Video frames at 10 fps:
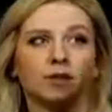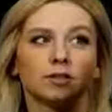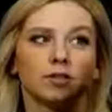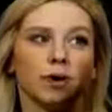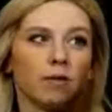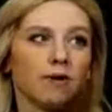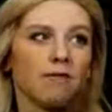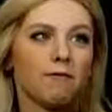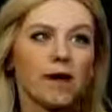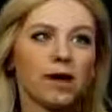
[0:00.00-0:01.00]
So I've
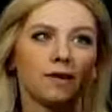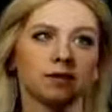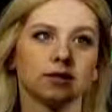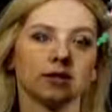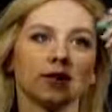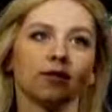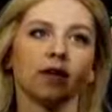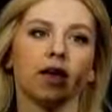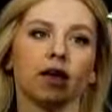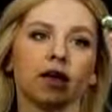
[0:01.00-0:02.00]
got 5, 6,
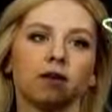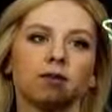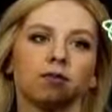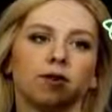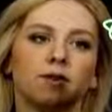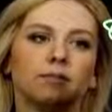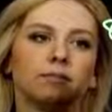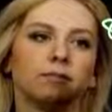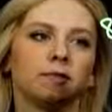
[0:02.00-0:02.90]
7, 8 of them.